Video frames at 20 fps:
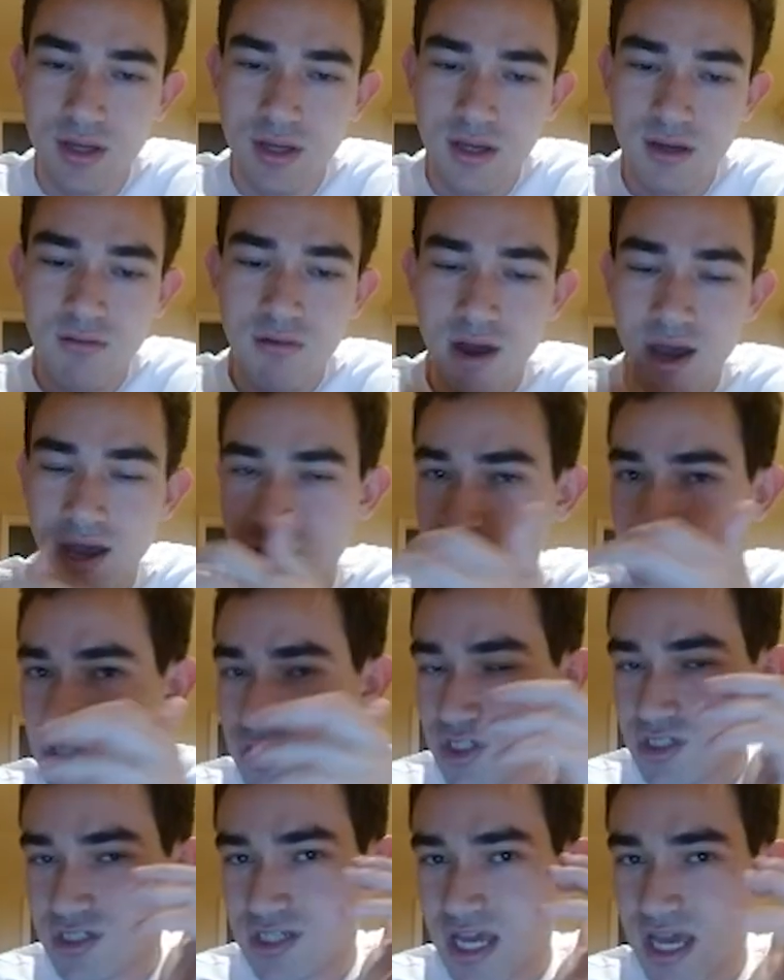I should
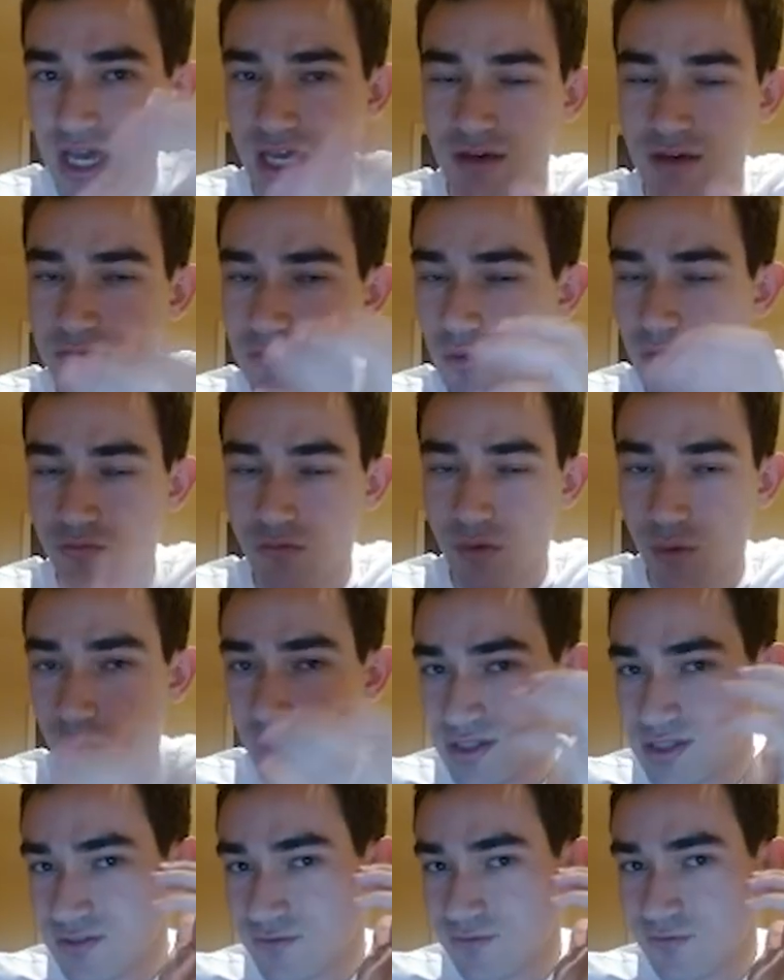just take
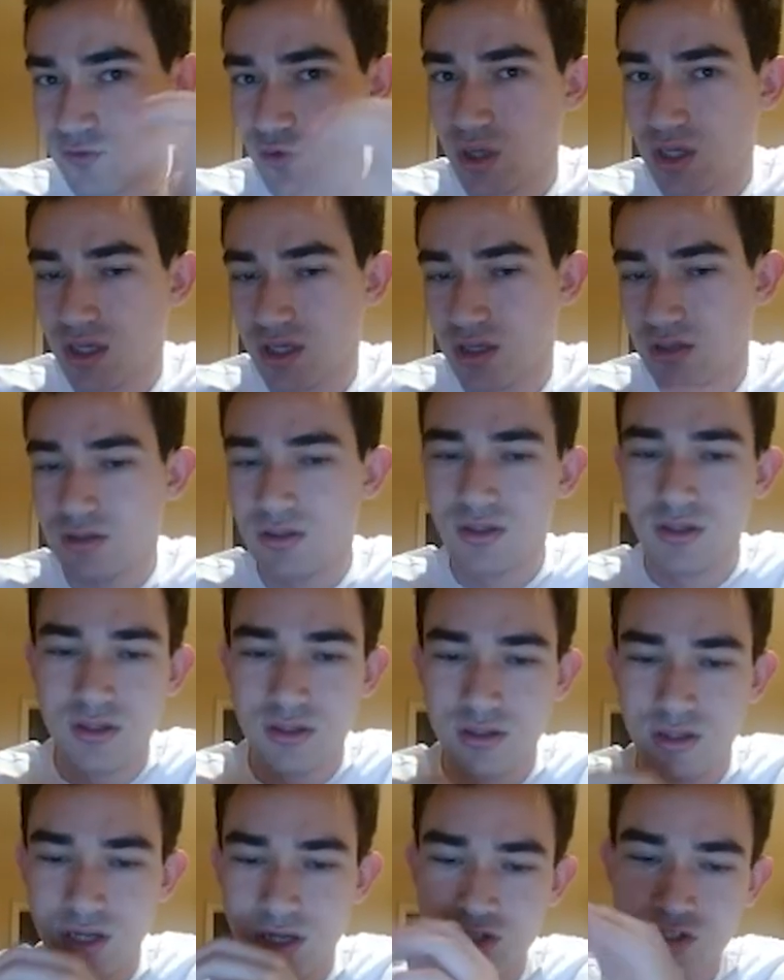what's free
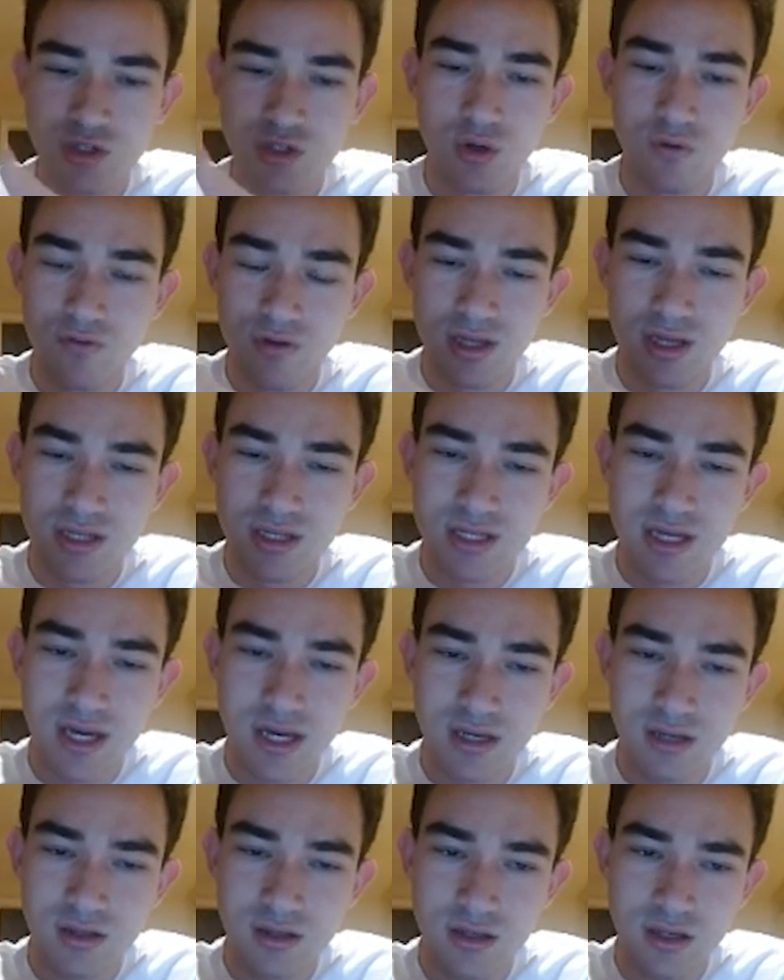and just go for the
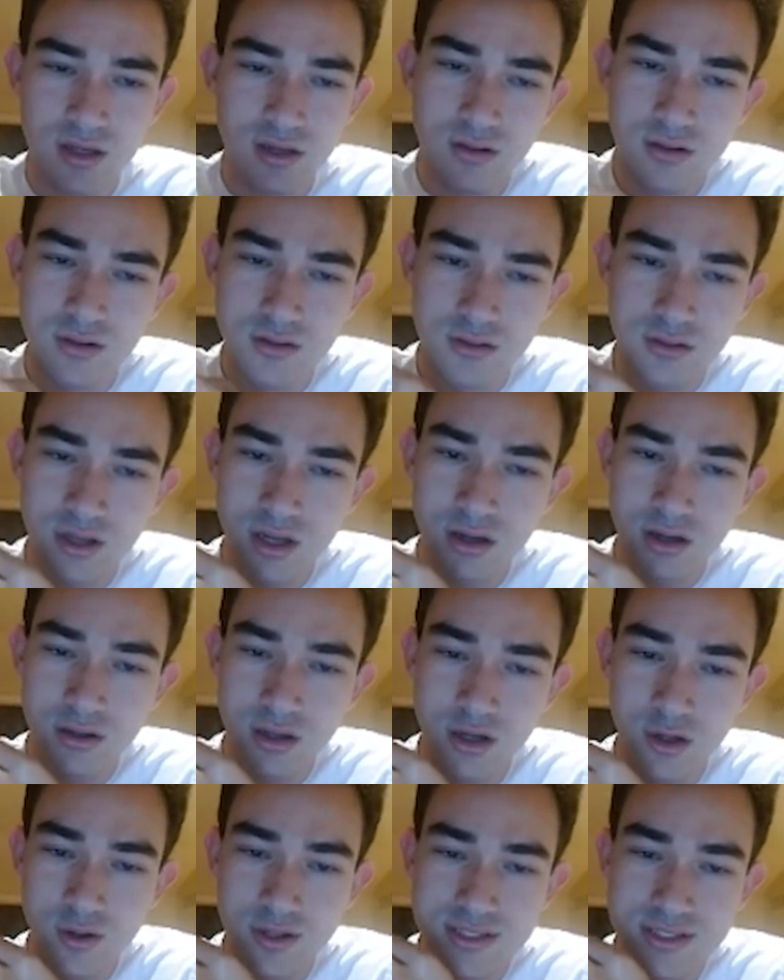attack. And, you
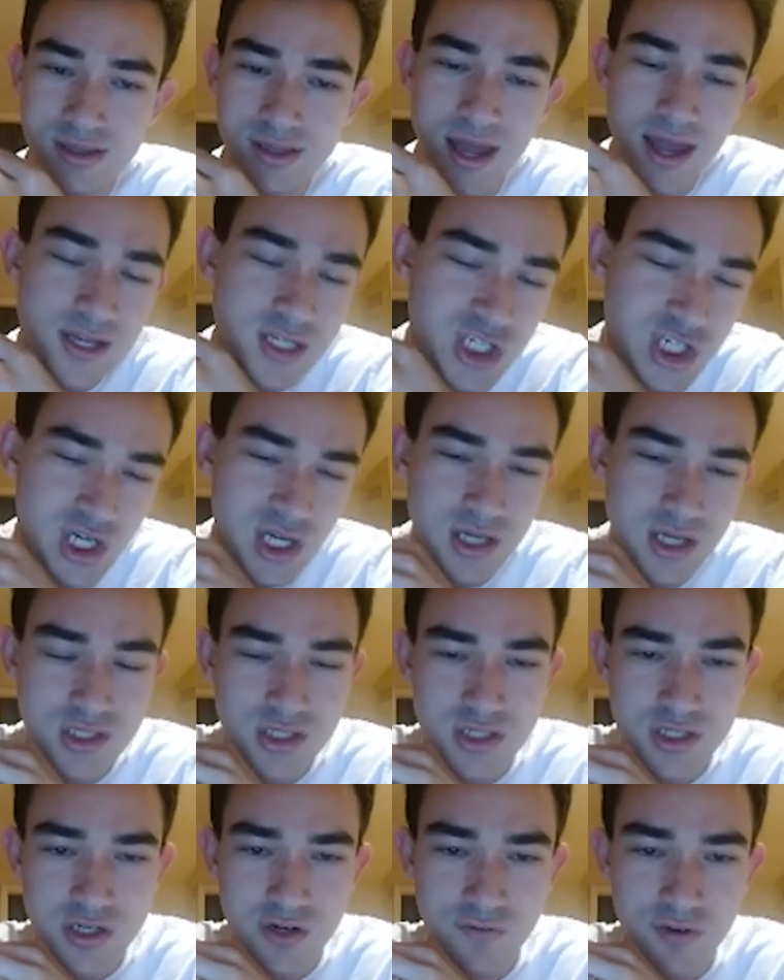know, his last chance to
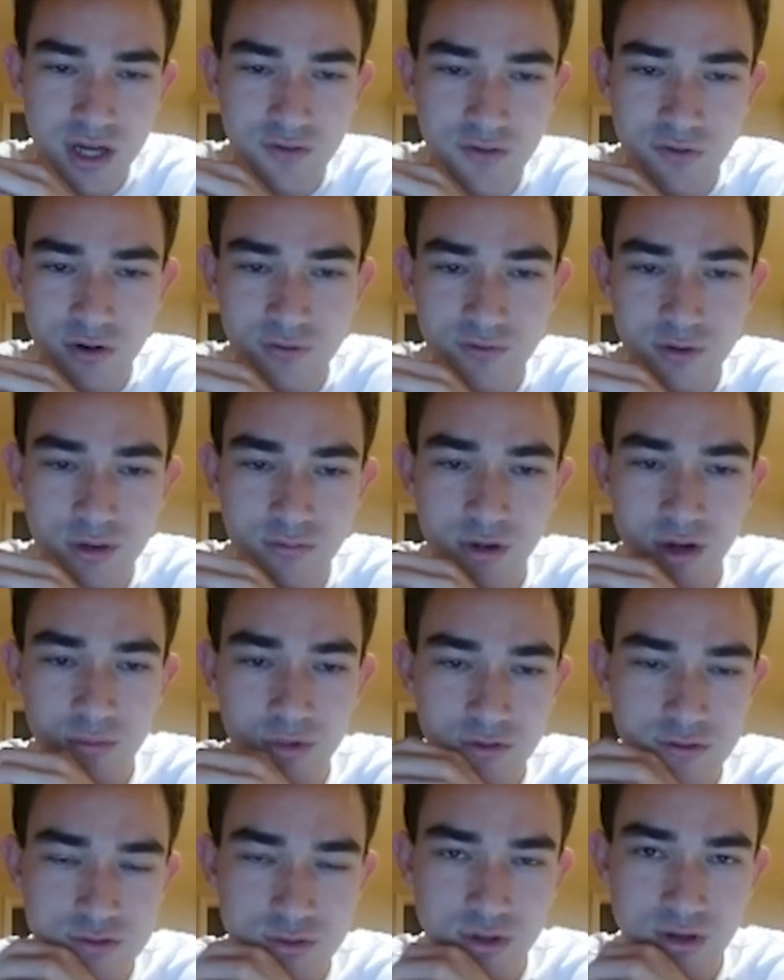survive for a few more
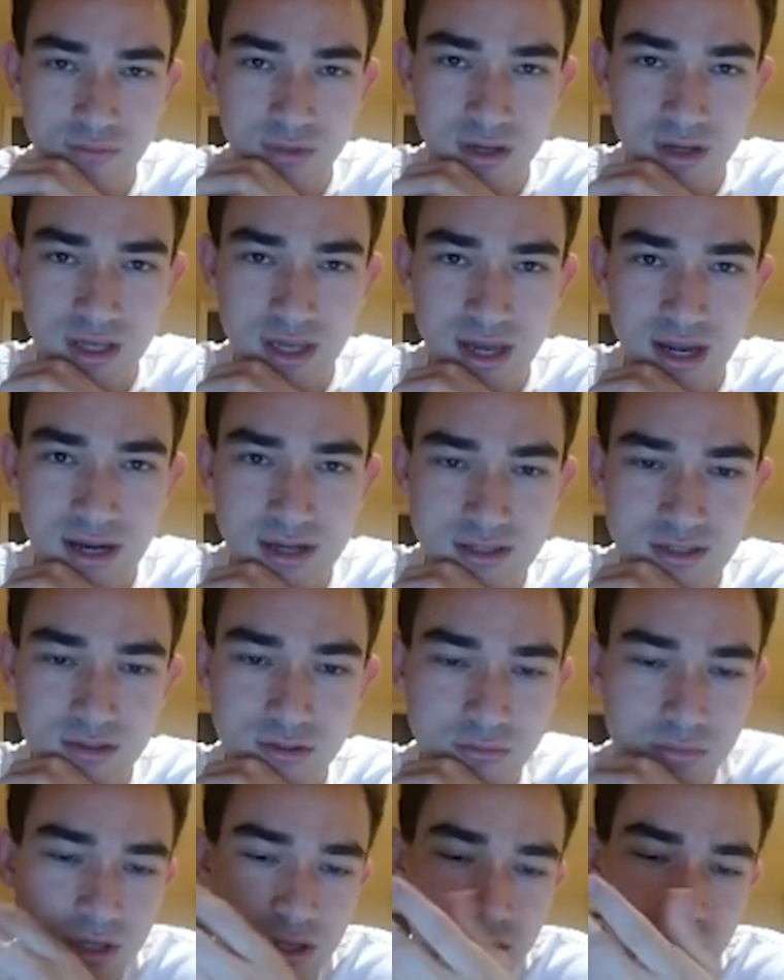moves would have been to castle,
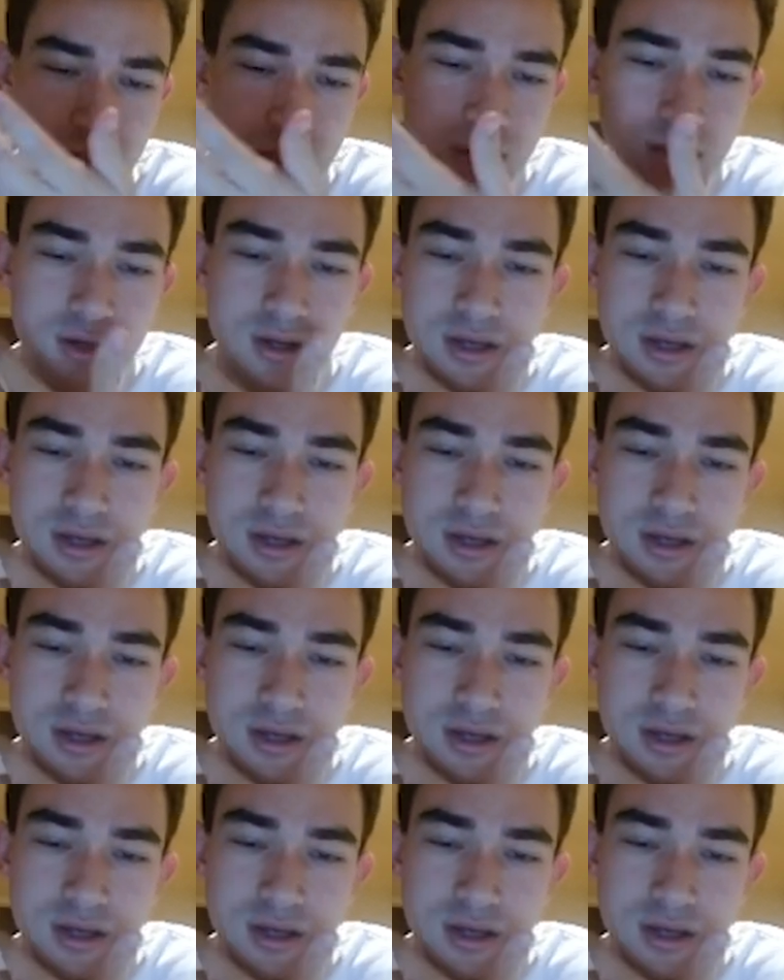but he